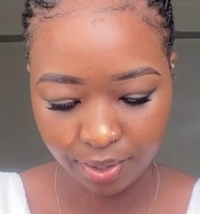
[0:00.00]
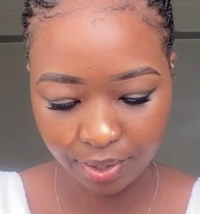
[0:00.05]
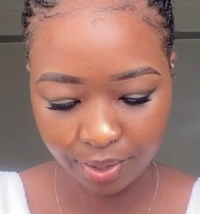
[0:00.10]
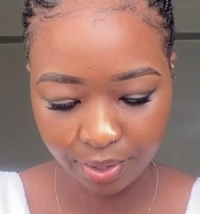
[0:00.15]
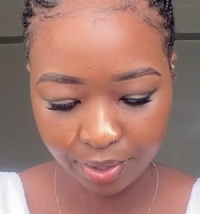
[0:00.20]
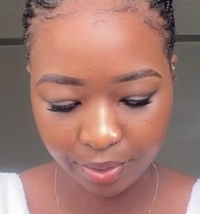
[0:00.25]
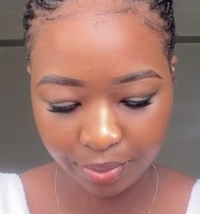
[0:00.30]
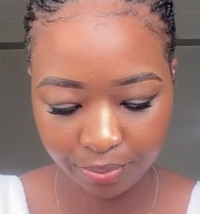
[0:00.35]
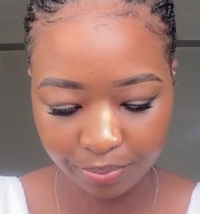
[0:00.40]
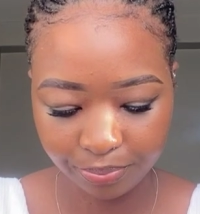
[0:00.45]

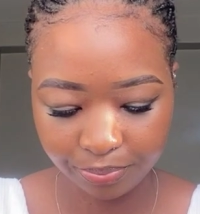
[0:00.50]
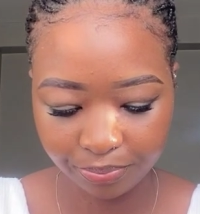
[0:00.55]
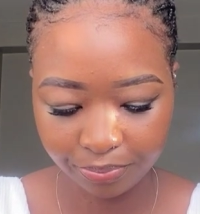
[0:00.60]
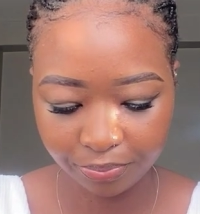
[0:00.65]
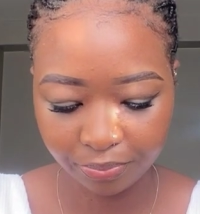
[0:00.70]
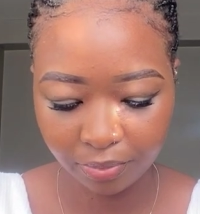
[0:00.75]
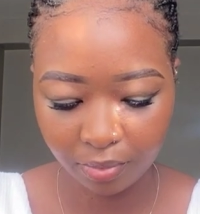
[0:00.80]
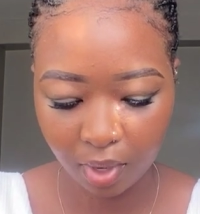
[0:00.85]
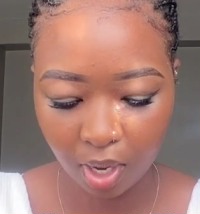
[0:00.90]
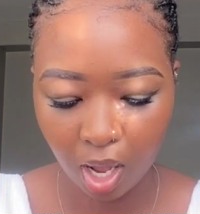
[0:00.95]

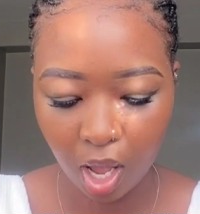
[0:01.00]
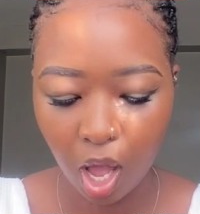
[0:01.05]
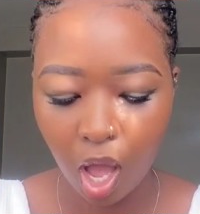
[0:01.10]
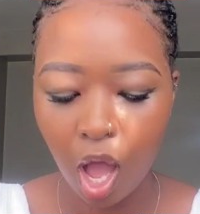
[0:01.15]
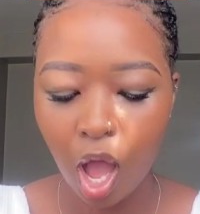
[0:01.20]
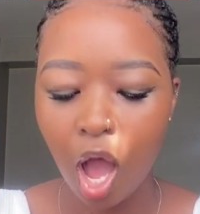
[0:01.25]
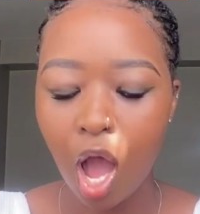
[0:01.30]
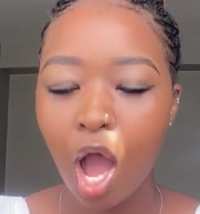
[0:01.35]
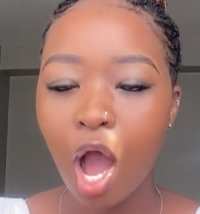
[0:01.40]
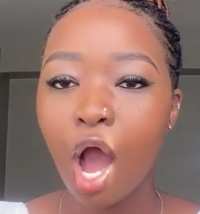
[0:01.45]

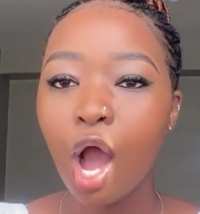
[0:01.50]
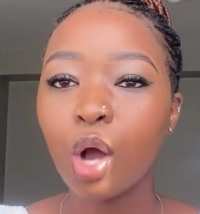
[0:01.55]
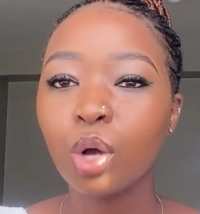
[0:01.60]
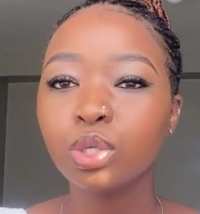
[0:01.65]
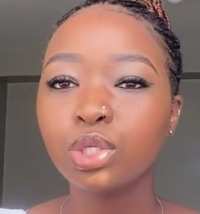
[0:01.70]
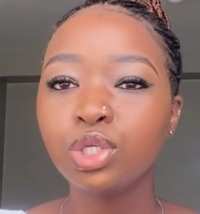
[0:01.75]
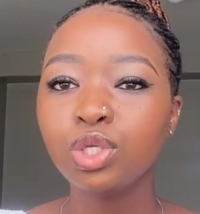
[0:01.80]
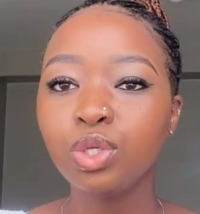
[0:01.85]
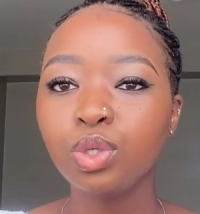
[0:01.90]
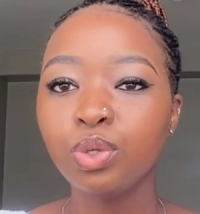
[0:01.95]
how
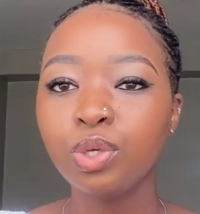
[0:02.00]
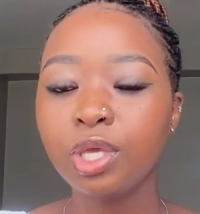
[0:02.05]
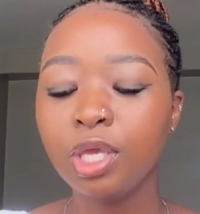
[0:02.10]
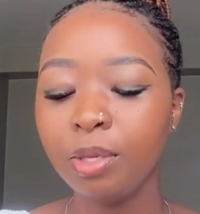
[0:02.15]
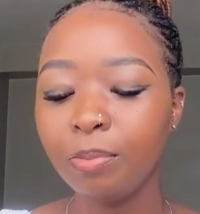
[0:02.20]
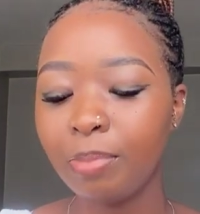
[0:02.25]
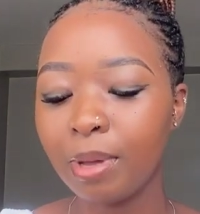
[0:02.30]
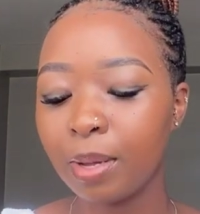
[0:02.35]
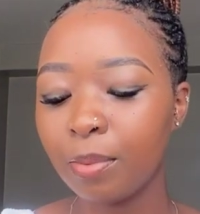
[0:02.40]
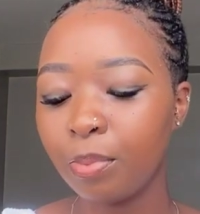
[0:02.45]
do you
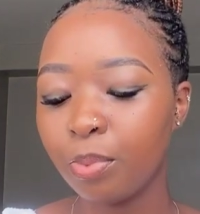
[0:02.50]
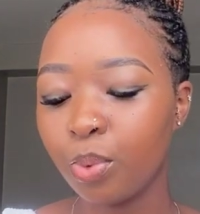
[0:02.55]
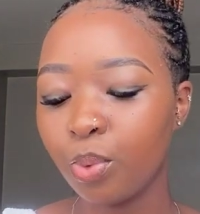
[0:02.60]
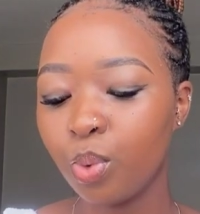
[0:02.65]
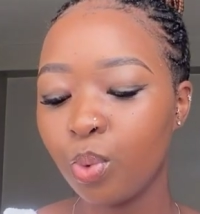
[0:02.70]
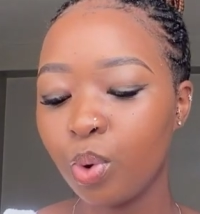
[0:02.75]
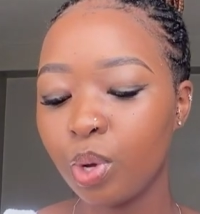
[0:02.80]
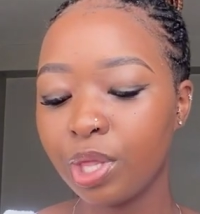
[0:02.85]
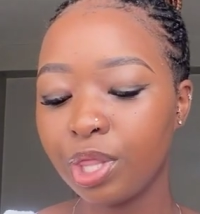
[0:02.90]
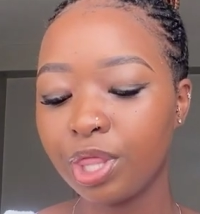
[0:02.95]
keep up
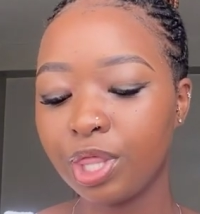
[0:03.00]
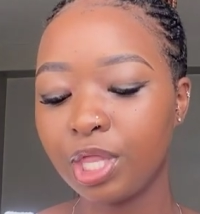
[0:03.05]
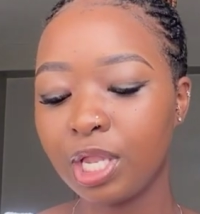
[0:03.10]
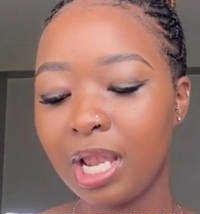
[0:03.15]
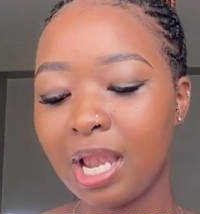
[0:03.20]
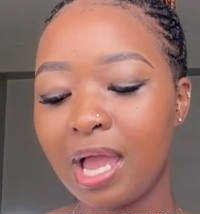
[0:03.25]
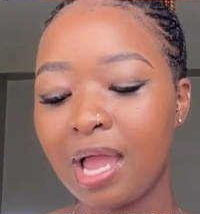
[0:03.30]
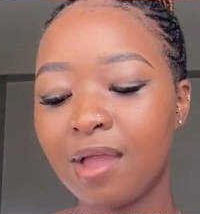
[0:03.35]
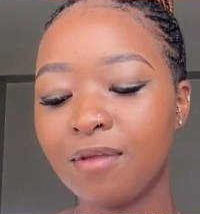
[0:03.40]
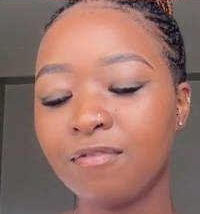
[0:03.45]
with
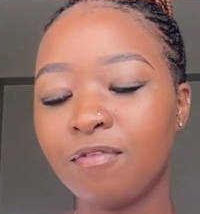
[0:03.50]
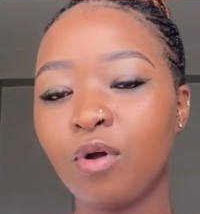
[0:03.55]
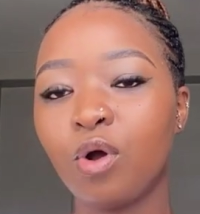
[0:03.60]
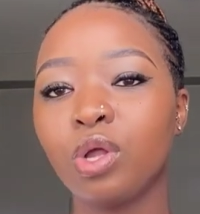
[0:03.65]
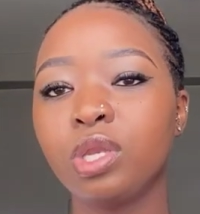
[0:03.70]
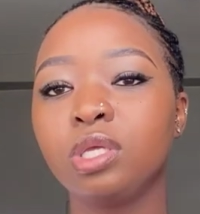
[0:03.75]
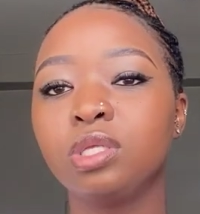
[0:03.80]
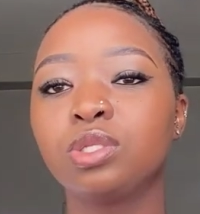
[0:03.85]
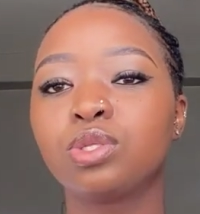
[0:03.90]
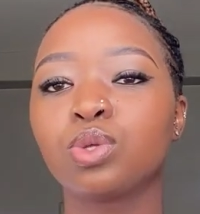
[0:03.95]
life
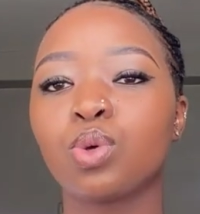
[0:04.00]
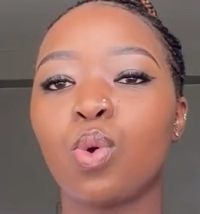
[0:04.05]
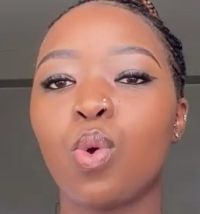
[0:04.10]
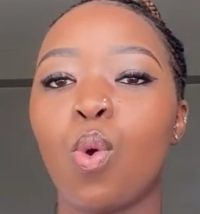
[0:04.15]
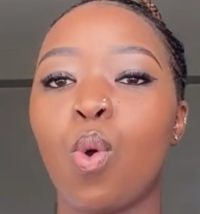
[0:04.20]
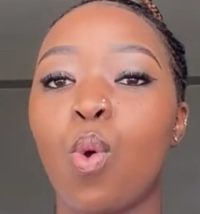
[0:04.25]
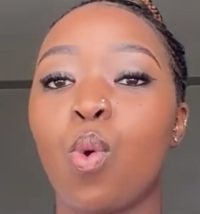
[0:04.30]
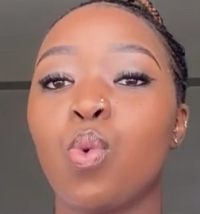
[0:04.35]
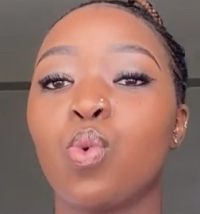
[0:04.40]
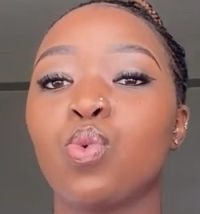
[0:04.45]
on its
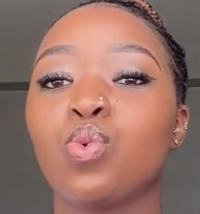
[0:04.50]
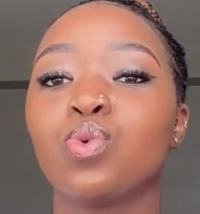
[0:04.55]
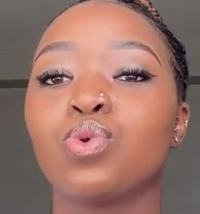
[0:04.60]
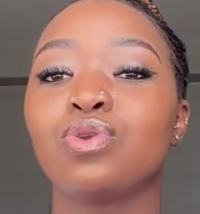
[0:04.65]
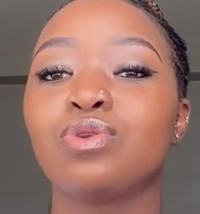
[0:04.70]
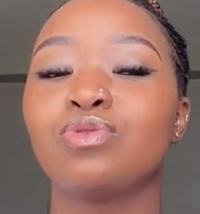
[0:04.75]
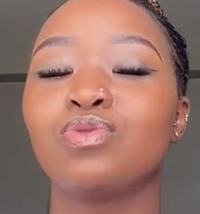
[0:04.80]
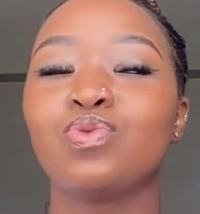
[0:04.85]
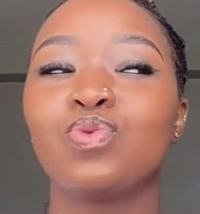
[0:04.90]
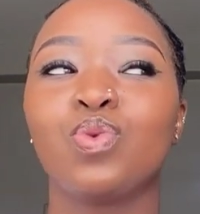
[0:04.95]

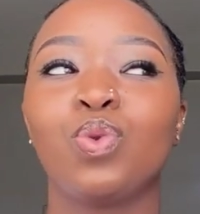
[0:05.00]
own?